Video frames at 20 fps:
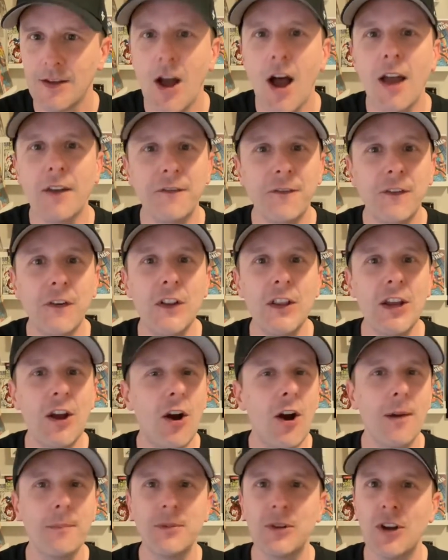Not fully
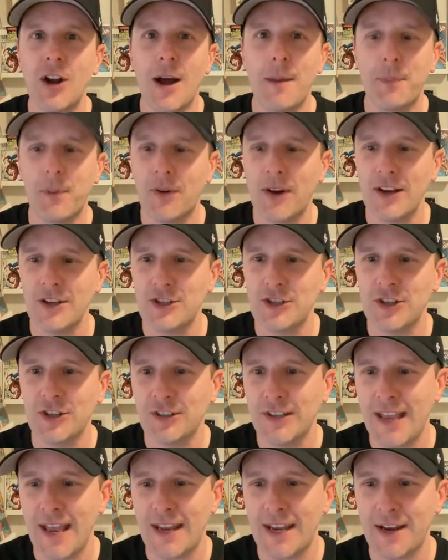armed and
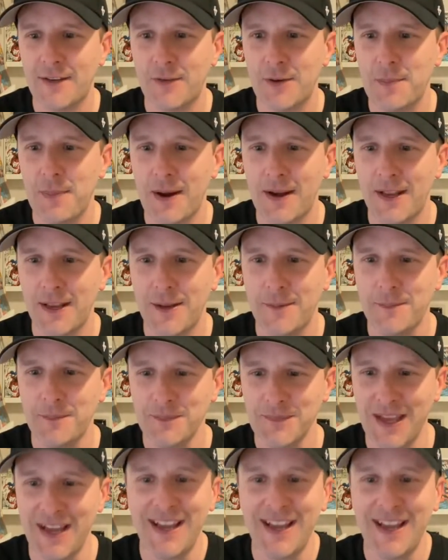operational yet, everybody.